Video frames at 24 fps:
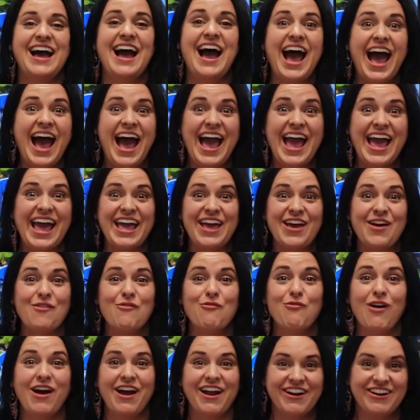Hi,
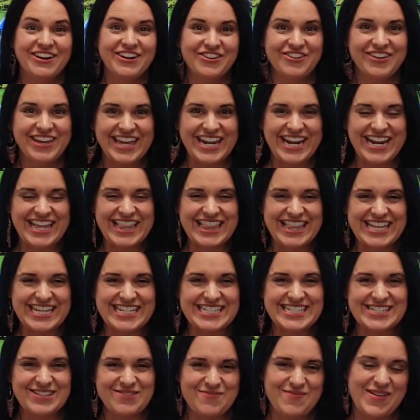why are you getting
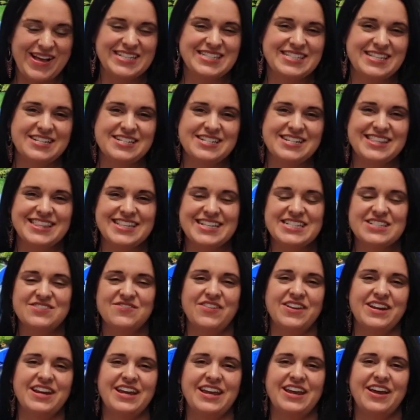this message in this
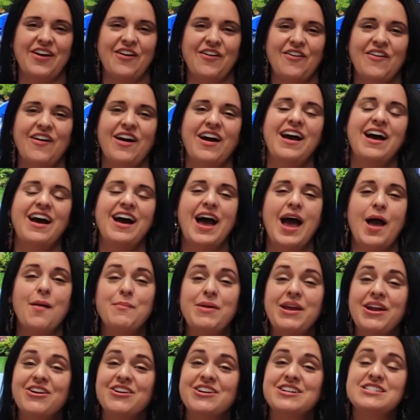video? I'm
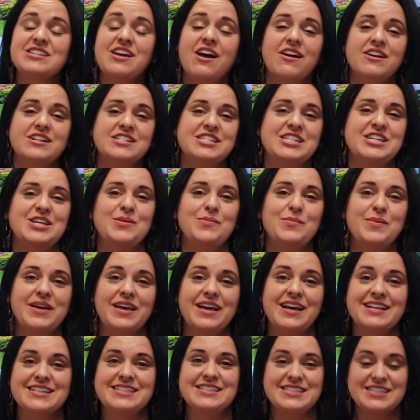here to talk to you
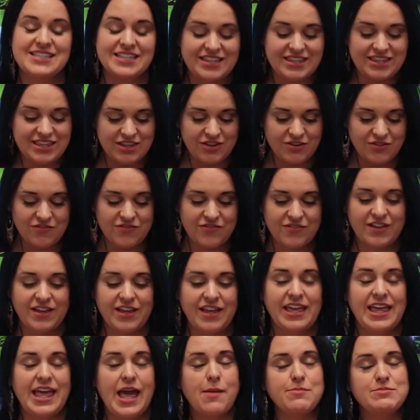because you've
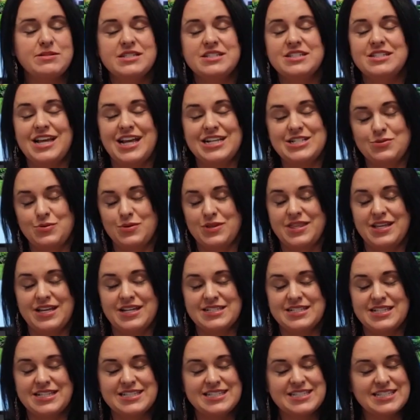kept in touch with
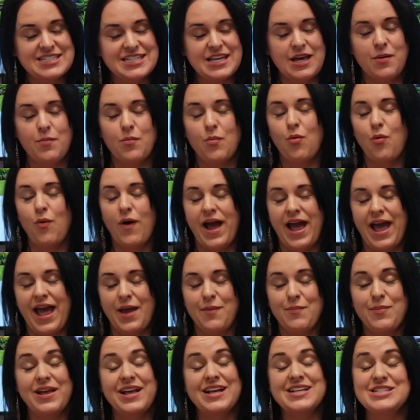us in some
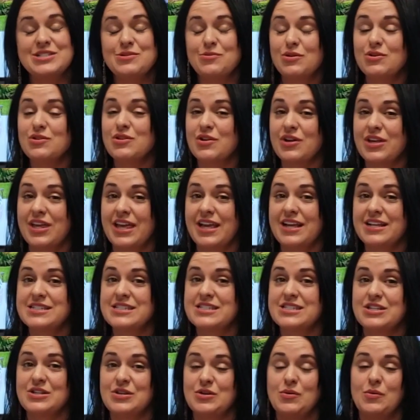way because you were looking
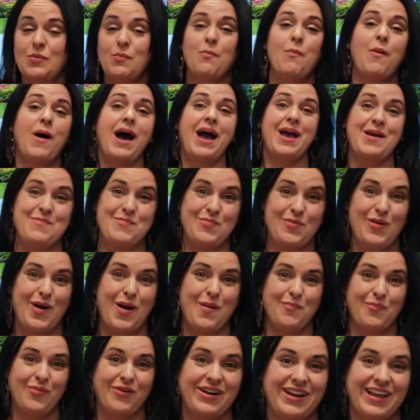to buy
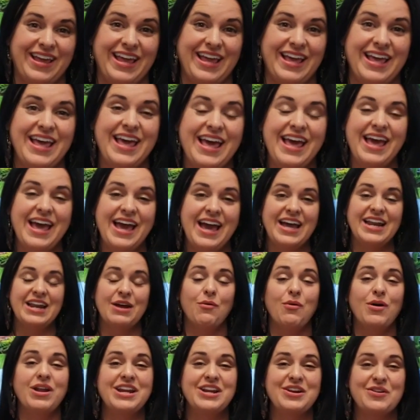property. And I
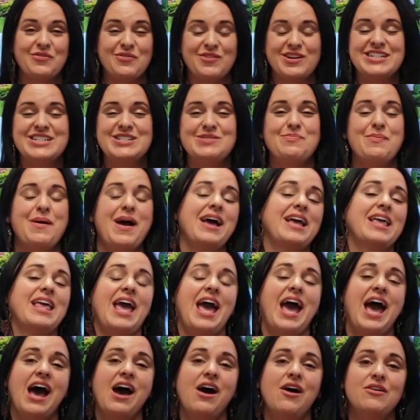wanted to reach back
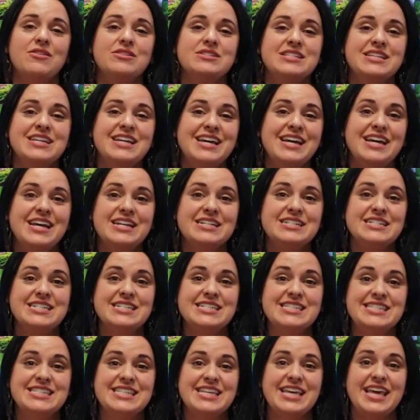out to
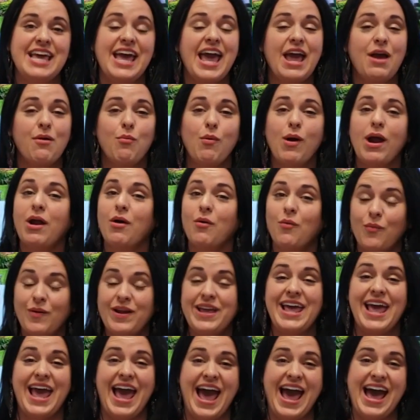see, hey, where are
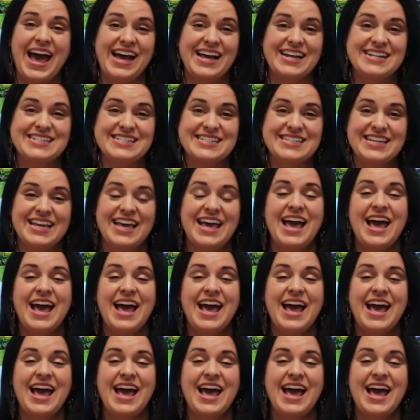we at?